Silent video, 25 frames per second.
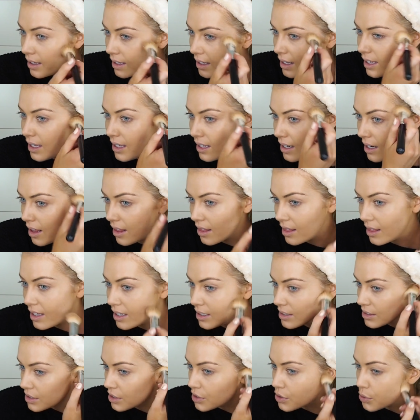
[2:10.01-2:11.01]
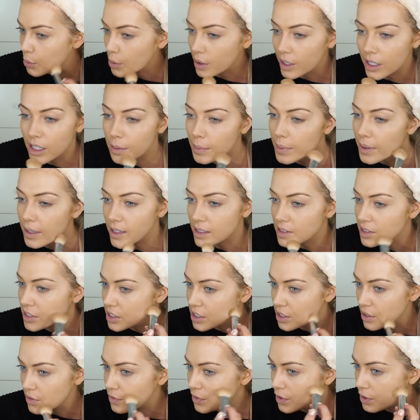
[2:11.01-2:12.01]
in this tutorial, because
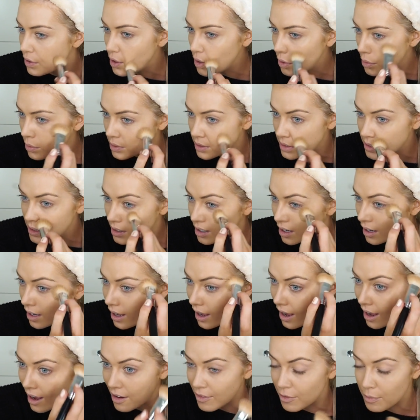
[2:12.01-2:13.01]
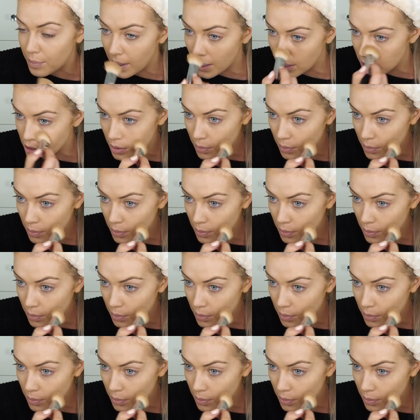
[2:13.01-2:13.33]
there's a few new ones that I have picked